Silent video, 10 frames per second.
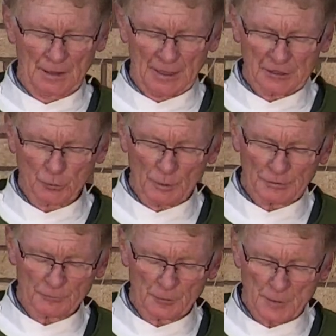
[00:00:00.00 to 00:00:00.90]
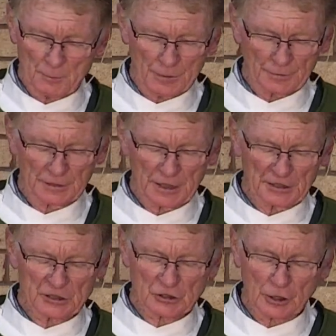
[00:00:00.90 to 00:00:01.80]
As you might remember,
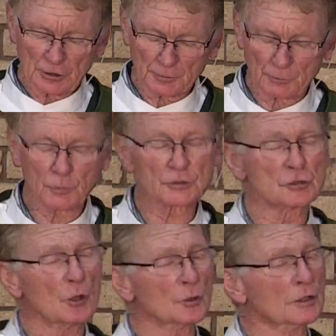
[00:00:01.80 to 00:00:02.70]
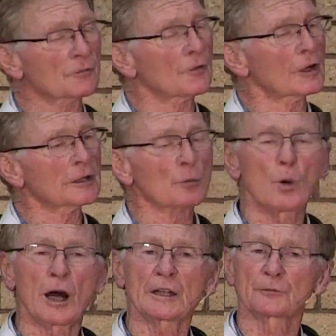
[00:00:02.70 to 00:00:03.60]
King Solomon was noted far and
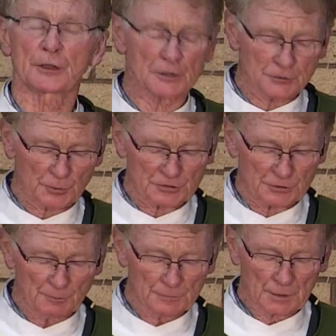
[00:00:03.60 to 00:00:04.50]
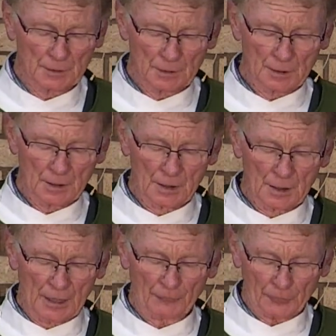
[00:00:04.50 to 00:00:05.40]
wide for his wisdom
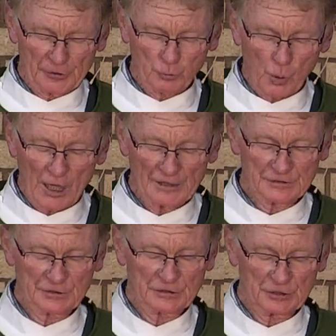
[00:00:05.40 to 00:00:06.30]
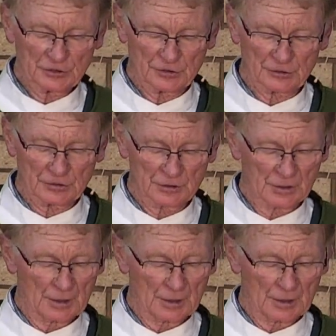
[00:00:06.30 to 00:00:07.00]
and for his wise decisions.